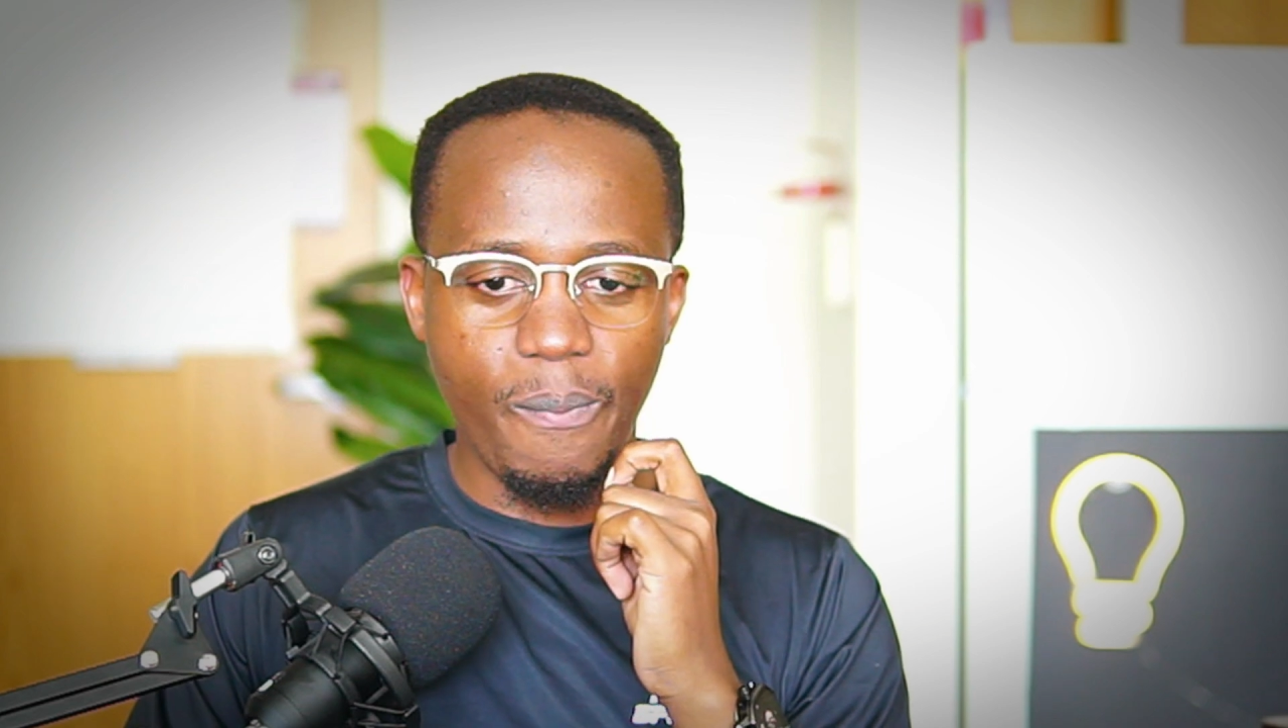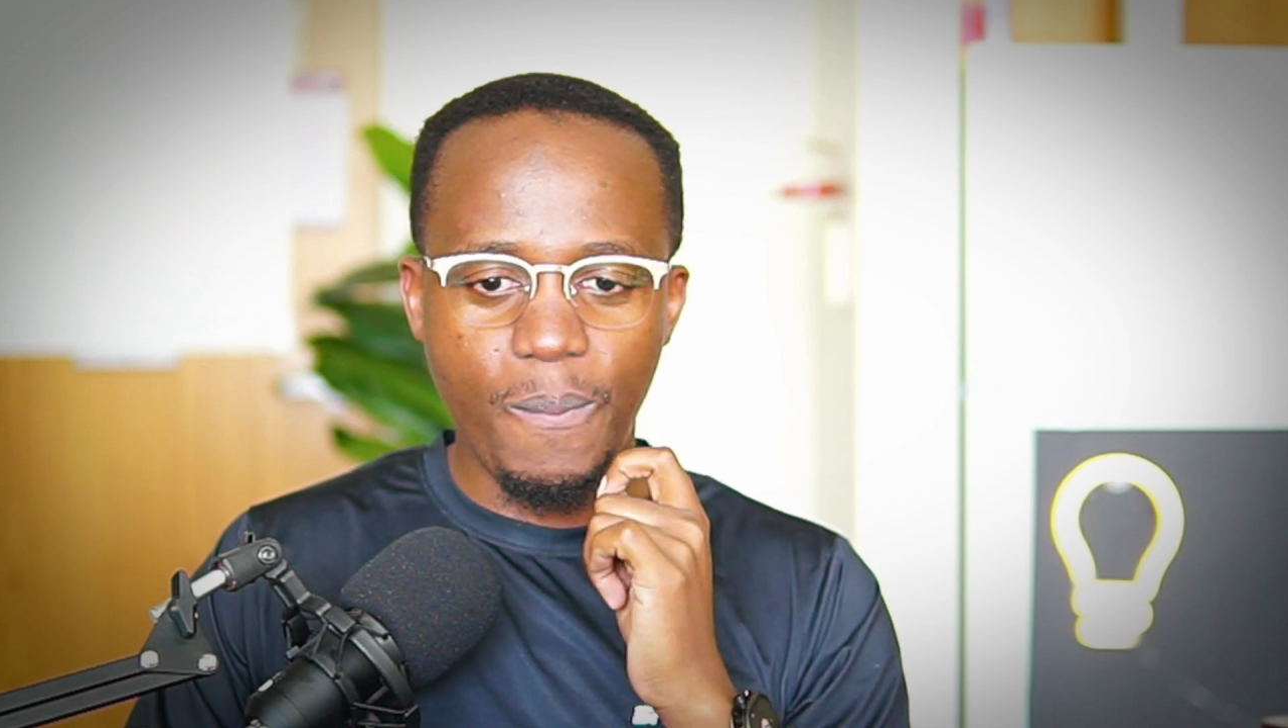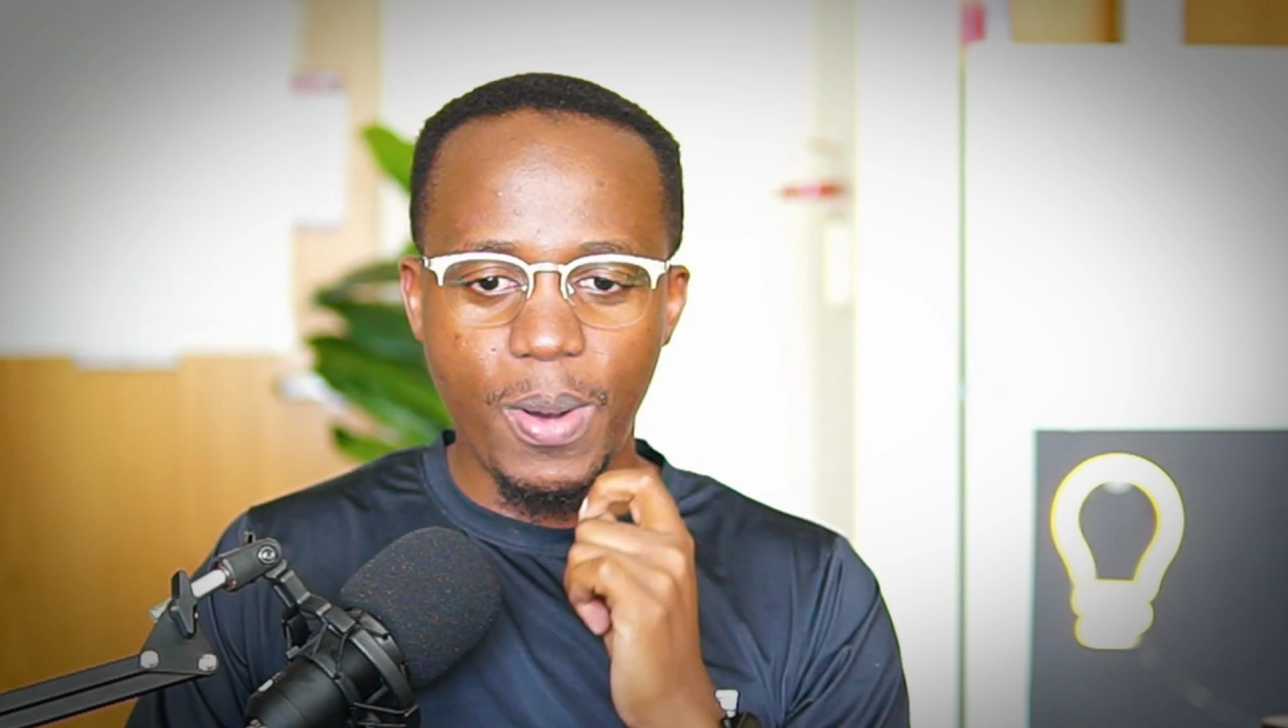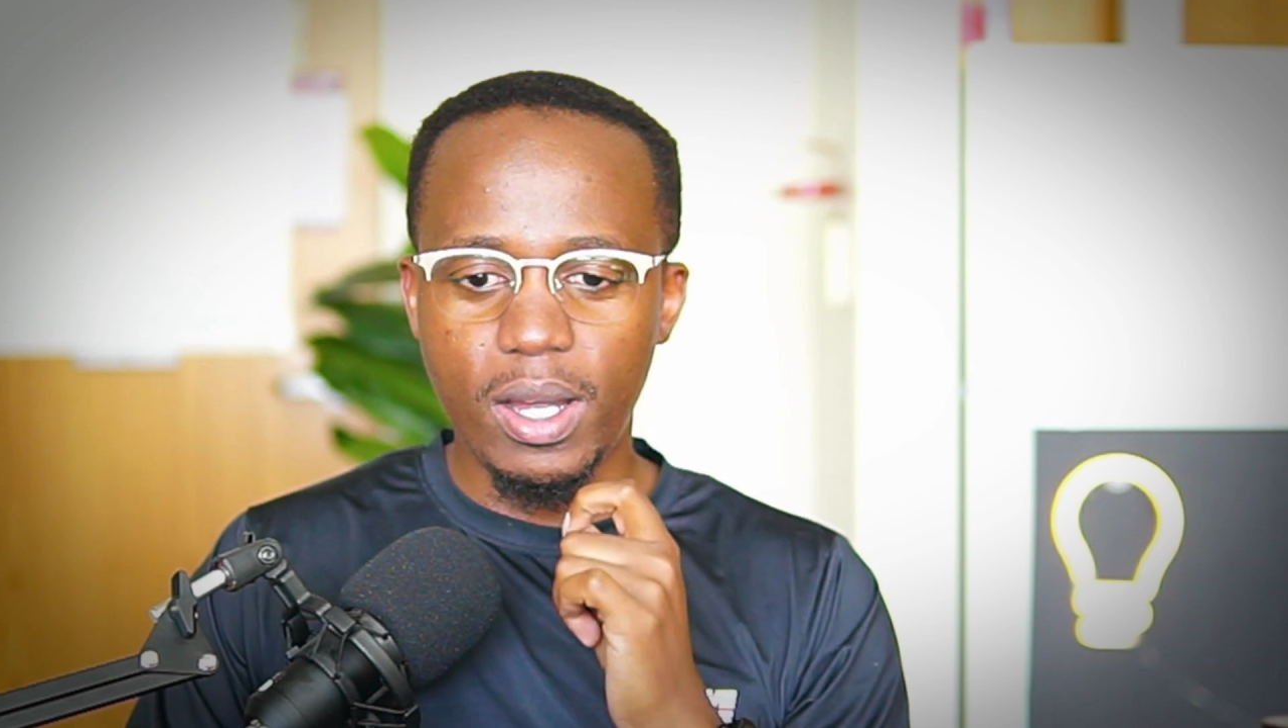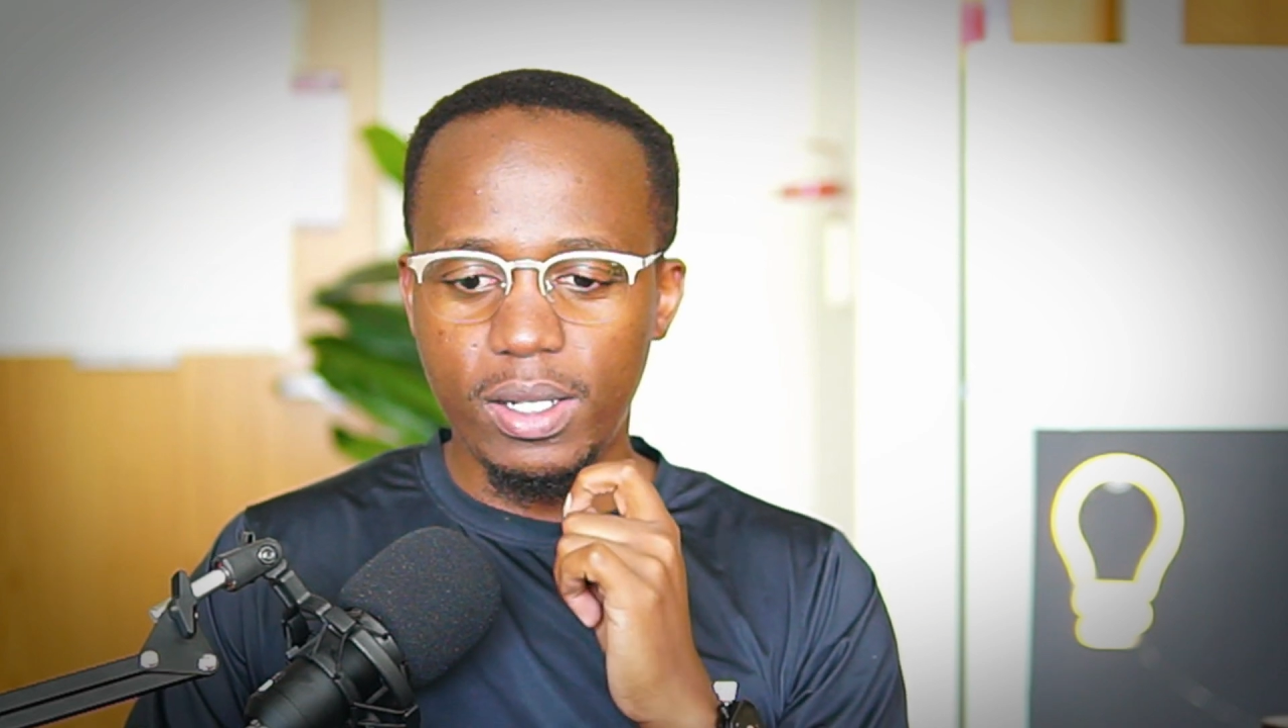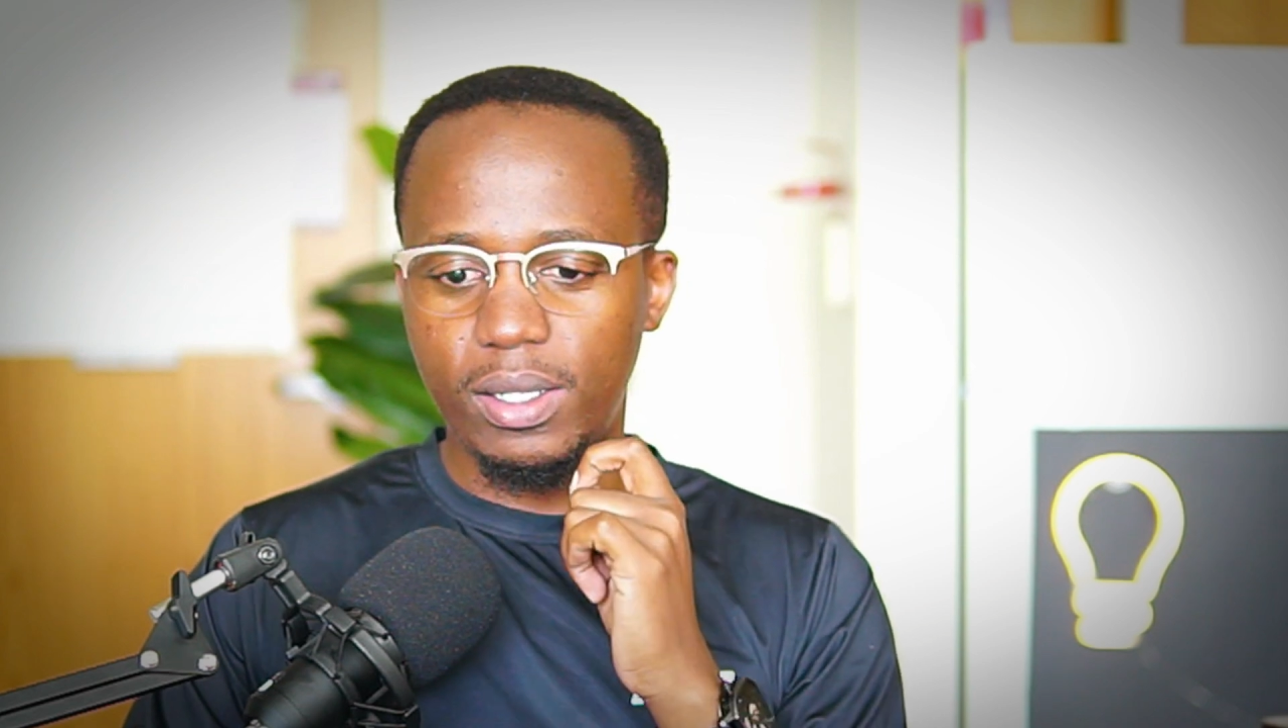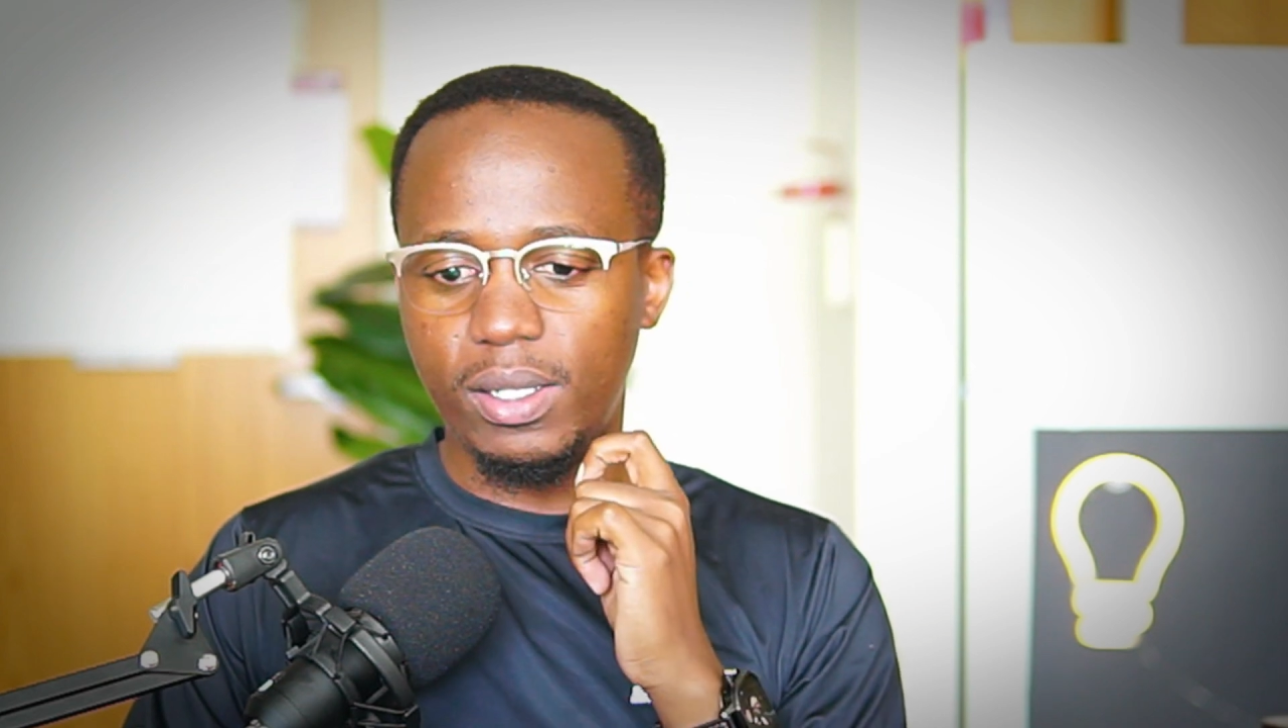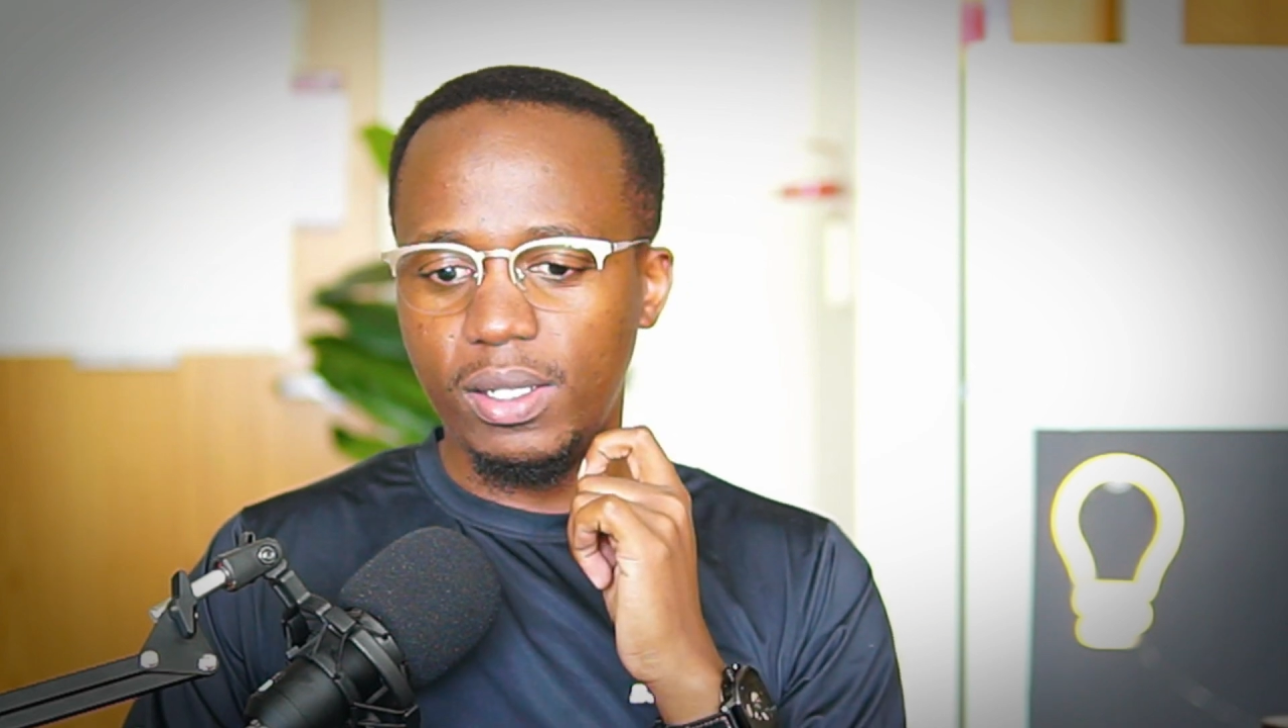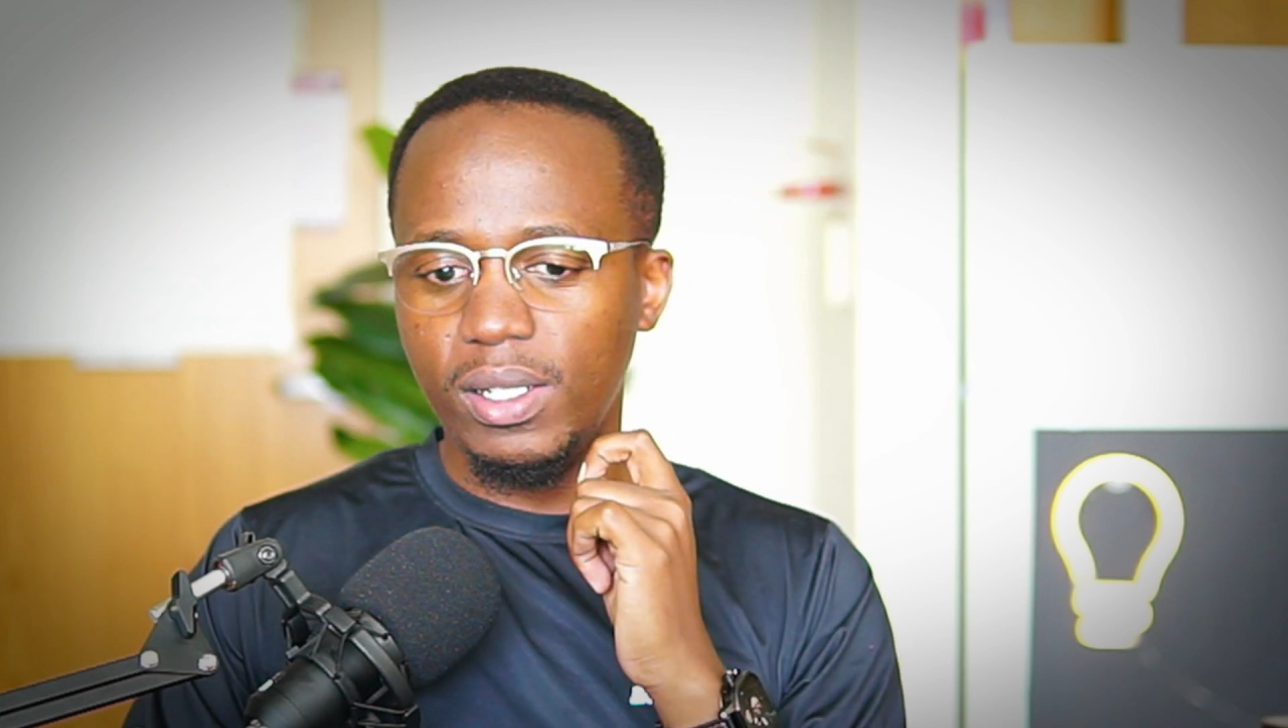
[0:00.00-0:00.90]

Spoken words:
But